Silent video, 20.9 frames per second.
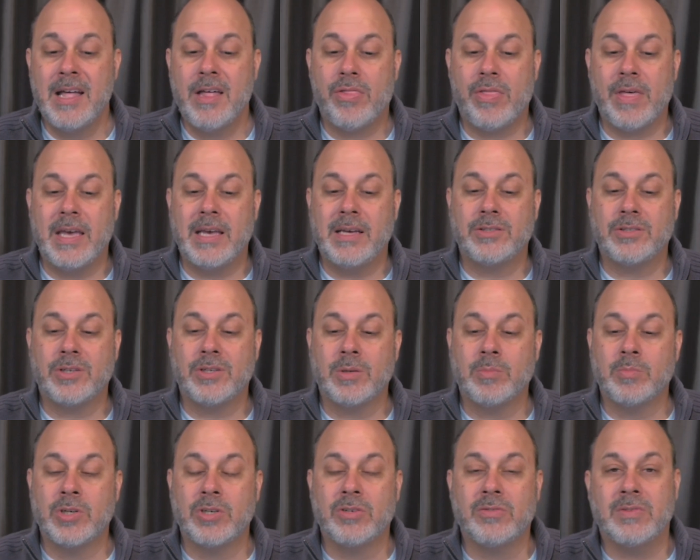Things are
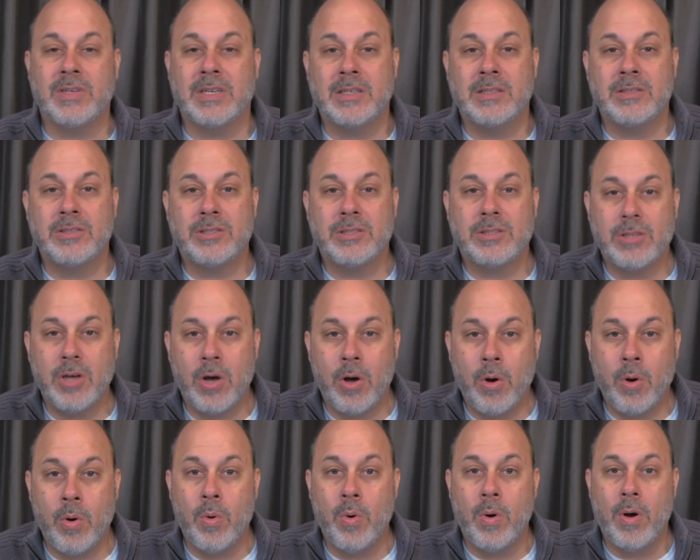moving
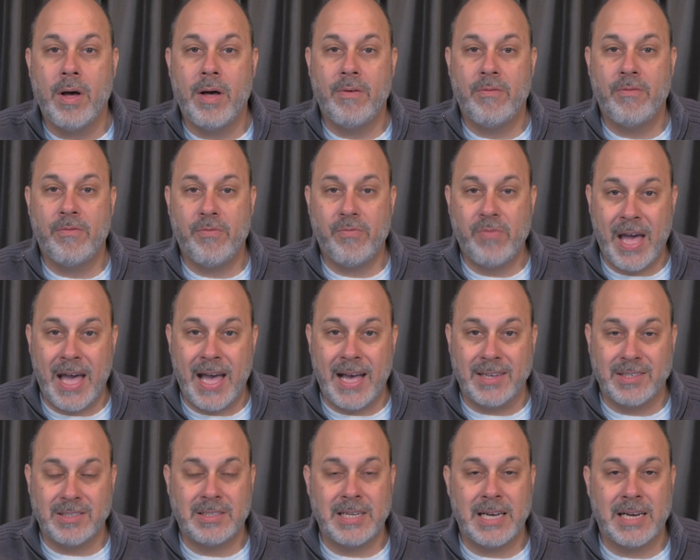so
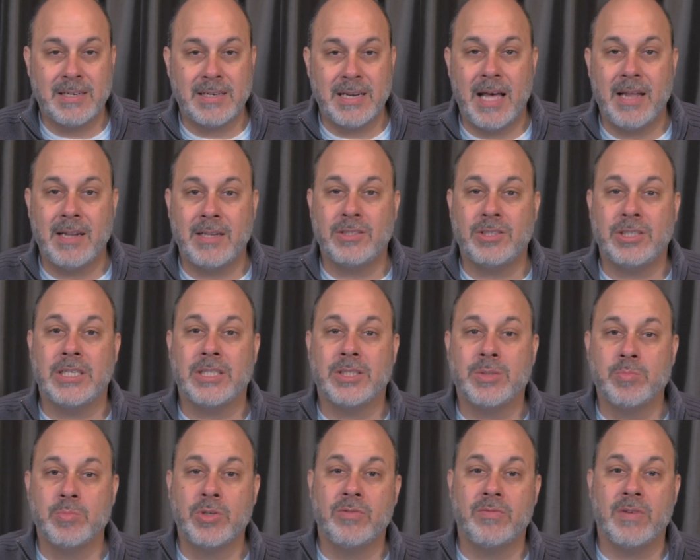fast, technology is
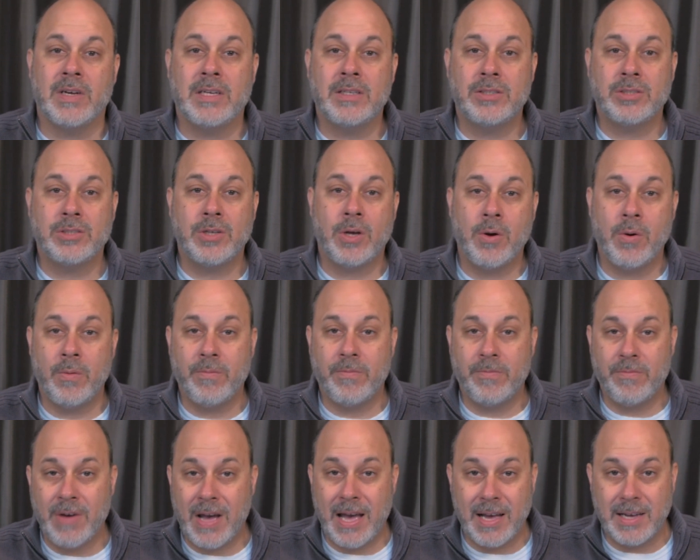moving so
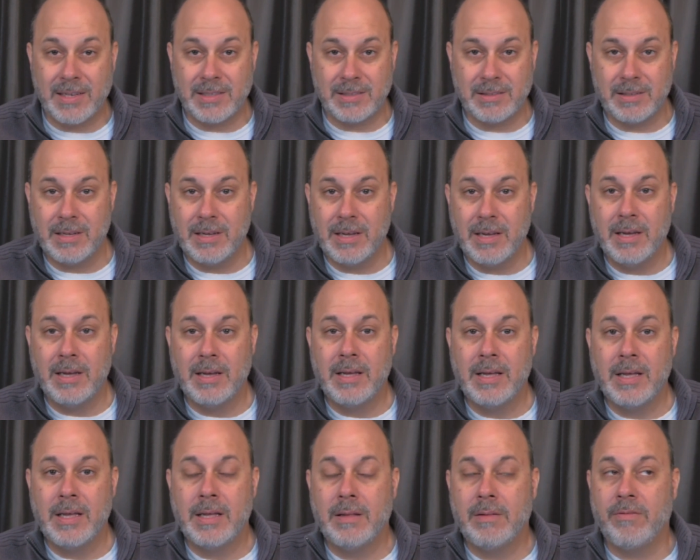fast.
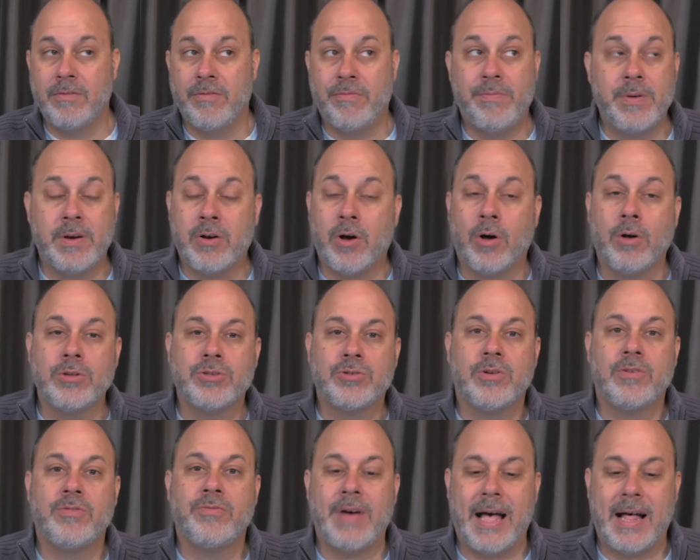
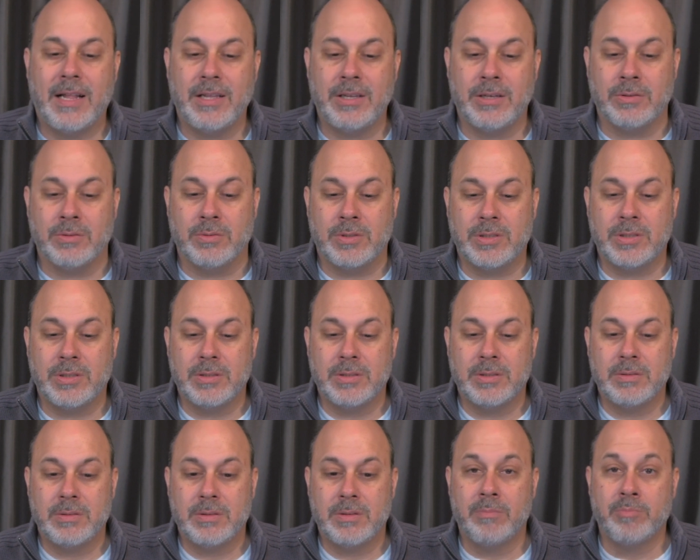Cultural values
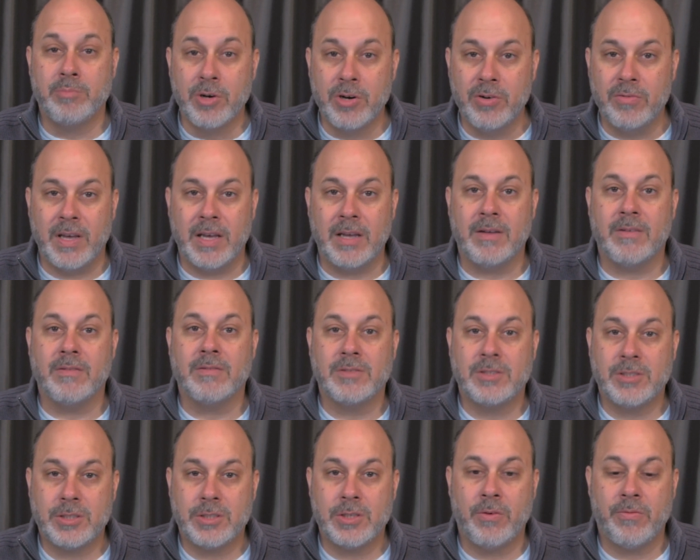moving
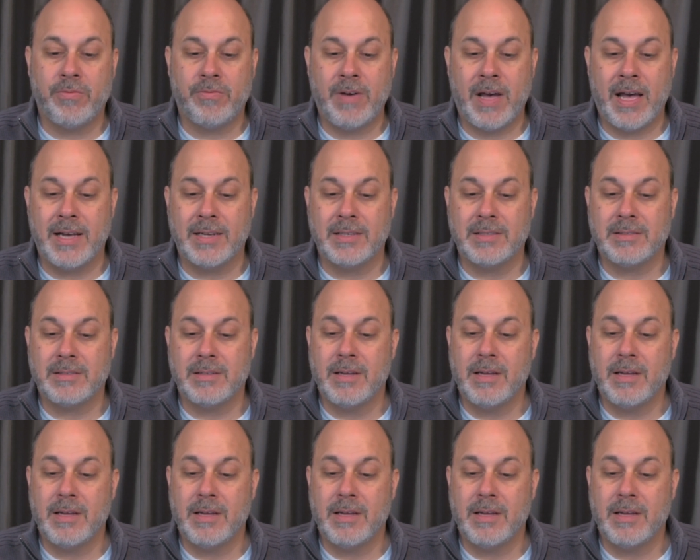so fast.